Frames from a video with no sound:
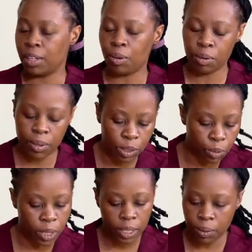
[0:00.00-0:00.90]
They're always
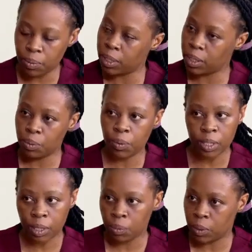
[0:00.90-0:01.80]
working.
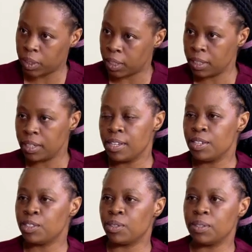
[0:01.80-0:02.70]

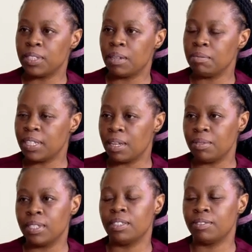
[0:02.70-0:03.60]
So
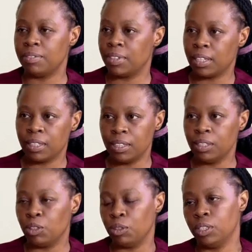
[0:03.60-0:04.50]
sometimes it's
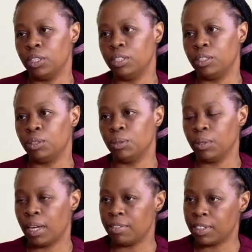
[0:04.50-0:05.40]
very good
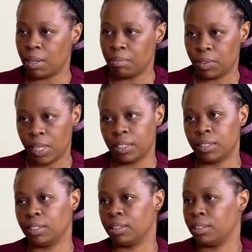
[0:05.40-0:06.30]
to have some
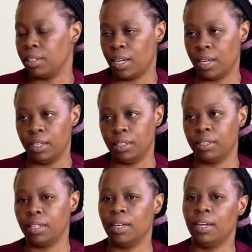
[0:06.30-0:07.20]
rest.
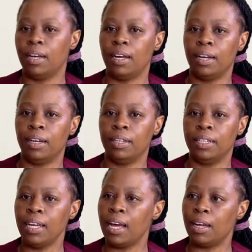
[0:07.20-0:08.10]
And
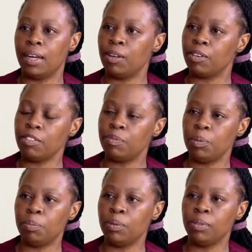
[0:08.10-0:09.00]
a lot of
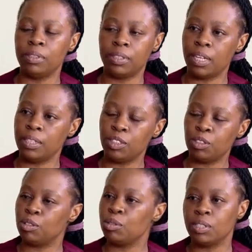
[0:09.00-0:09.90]
people tend
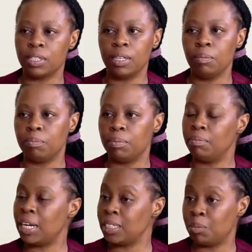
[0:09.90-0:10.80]
to sleep
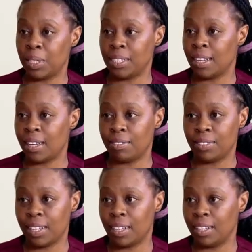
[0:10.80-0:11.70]
much better
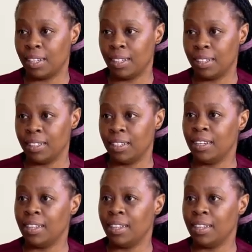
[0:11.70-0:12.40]
after